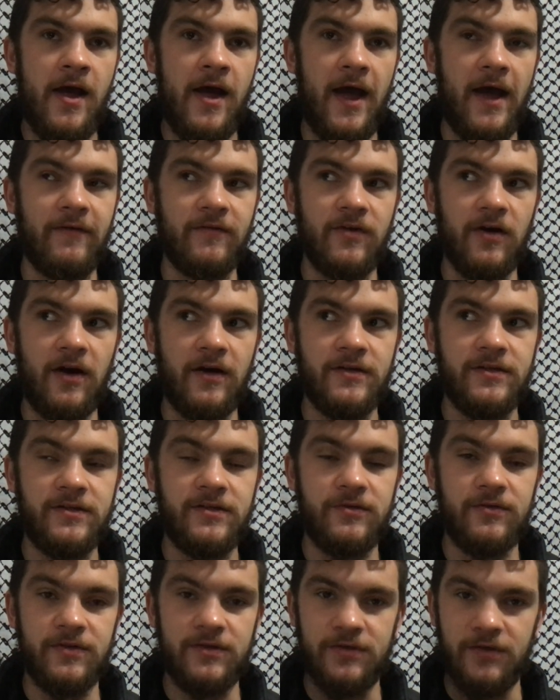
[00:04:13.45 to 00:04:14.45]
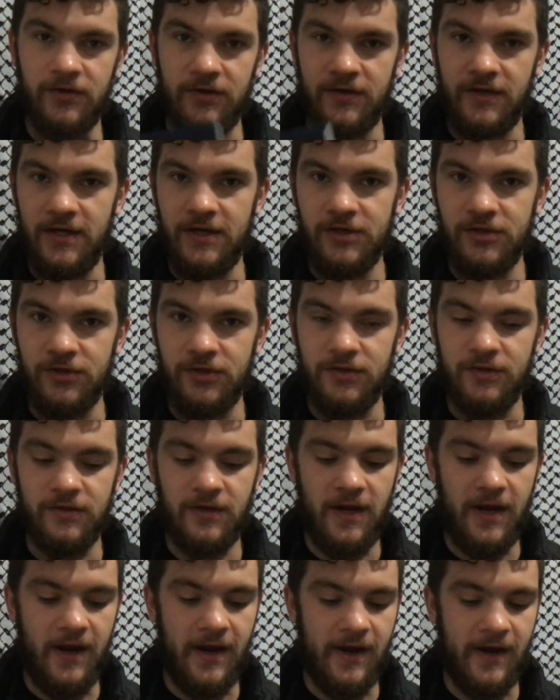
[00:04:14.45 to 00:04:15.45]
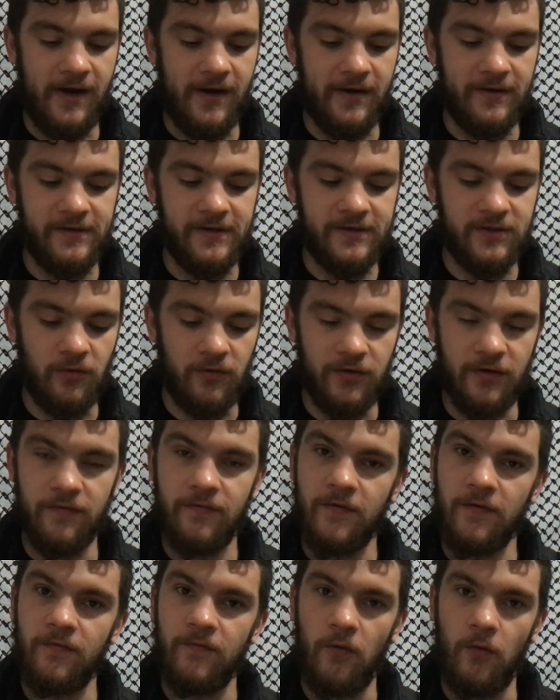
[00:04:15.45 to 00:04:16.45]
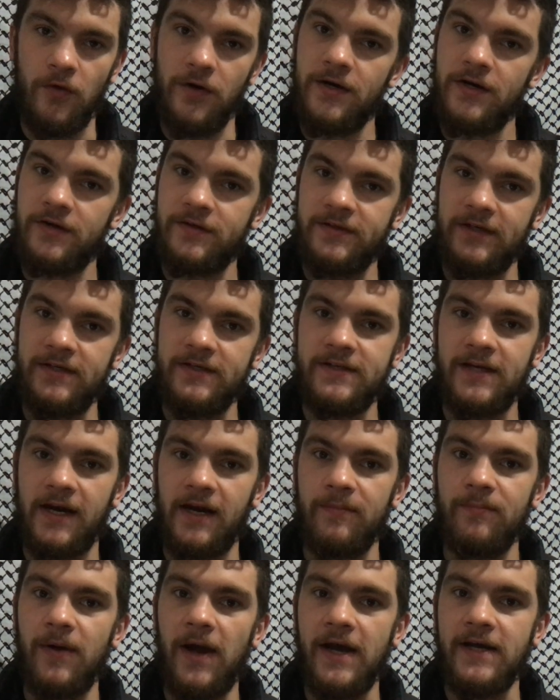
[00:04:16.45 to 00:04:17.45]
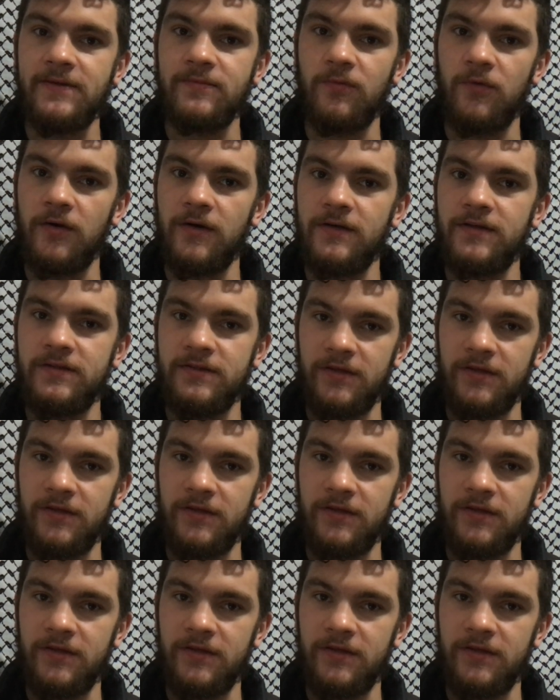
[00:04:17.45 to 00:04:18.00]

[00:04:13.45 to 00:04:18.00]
have gone to a certain nation and it's only good for 4 years, that second passport.